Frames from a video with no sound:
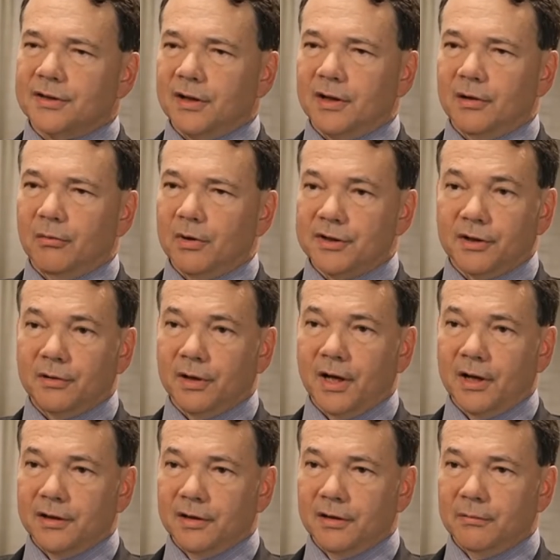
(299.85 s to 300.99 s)
a good
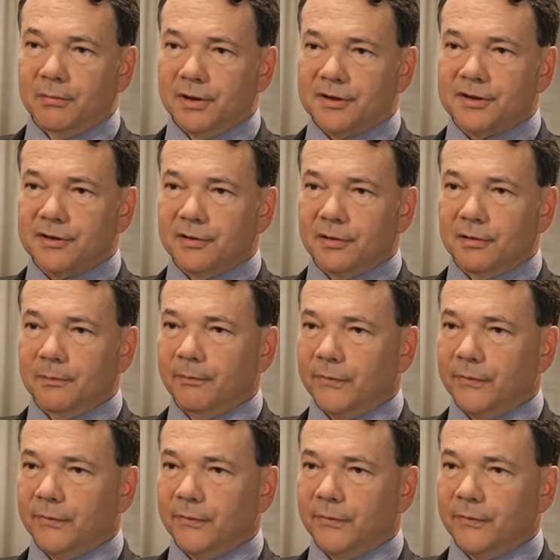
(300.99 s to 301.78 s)
idea, but still,